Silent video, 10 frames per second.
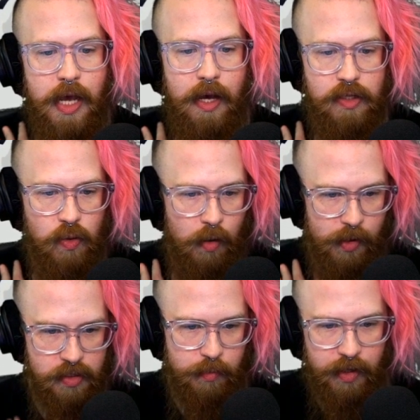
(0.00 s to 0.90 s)
so armor
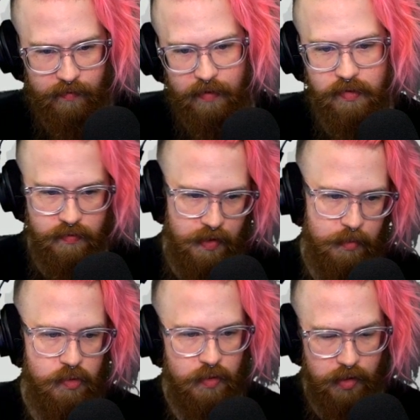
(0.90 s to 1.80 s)
has a blade of levels of
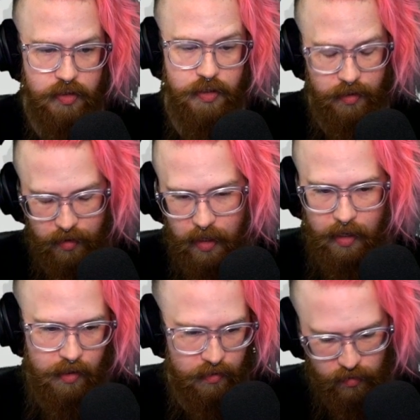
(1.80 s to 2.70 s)
damage reduction,
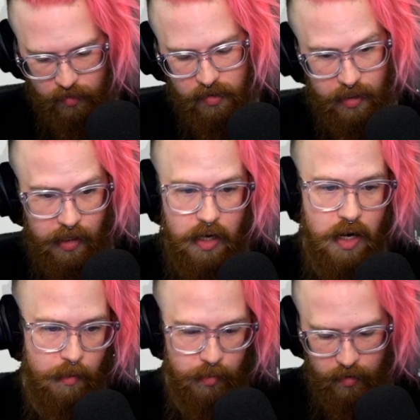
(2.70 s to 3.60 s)
and so it's like a
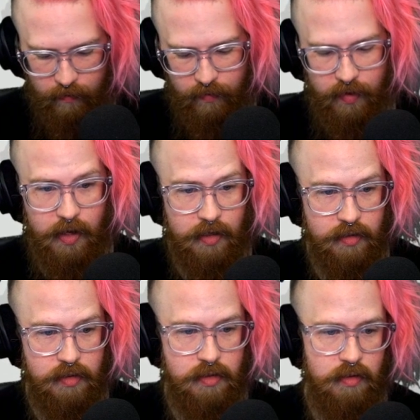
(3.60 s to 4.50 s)
number of
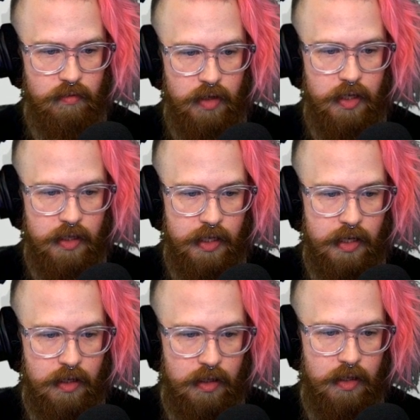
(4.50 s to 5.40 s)
things, right?
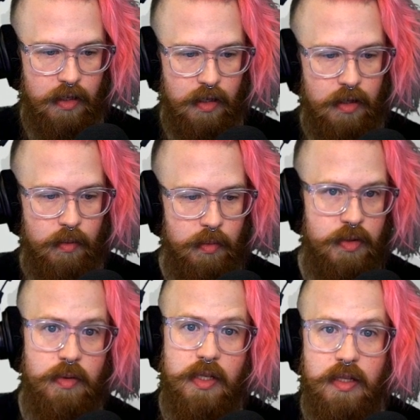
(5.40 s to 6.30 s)
Like we would
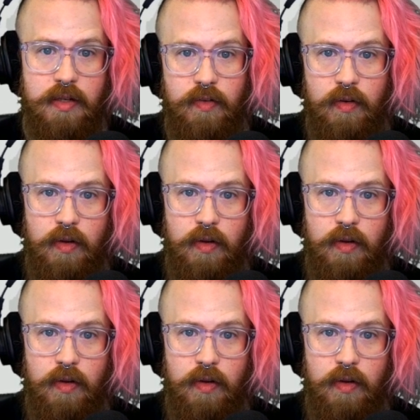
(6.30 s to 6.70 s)
do it like this.